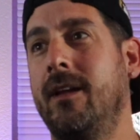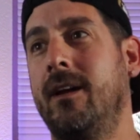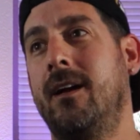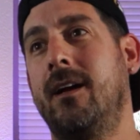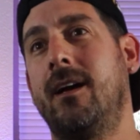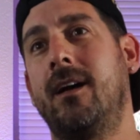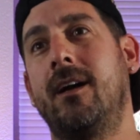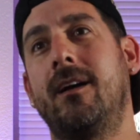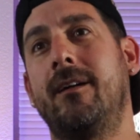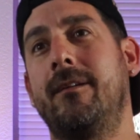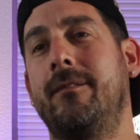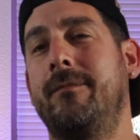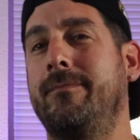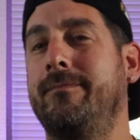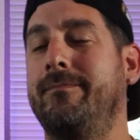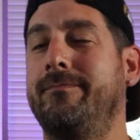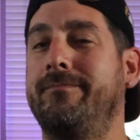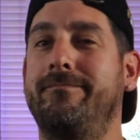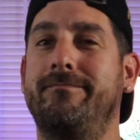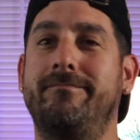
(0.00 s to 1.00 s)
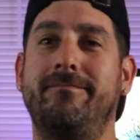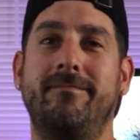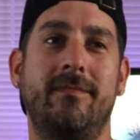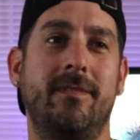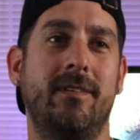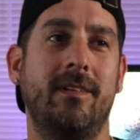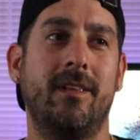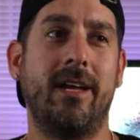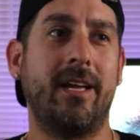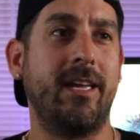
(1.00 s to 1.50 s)

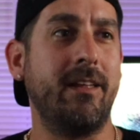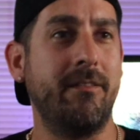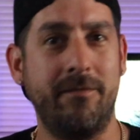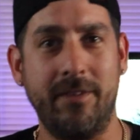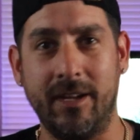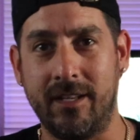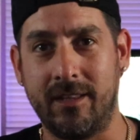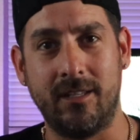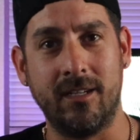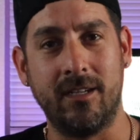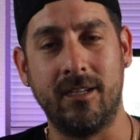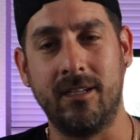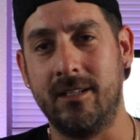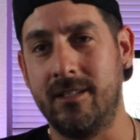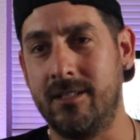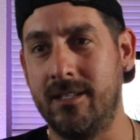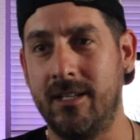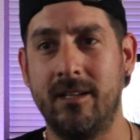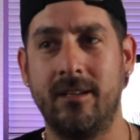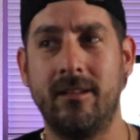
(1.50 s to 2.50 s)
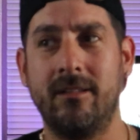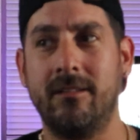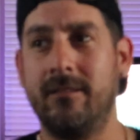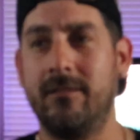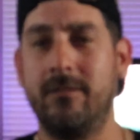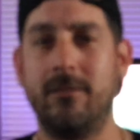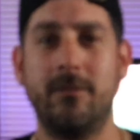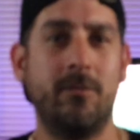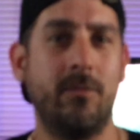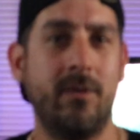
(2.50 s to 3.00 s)
like Invictas
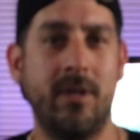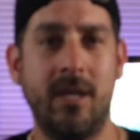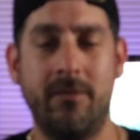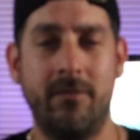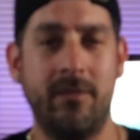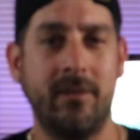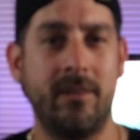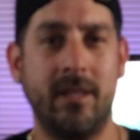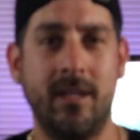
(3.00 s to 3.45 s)
and or whatever,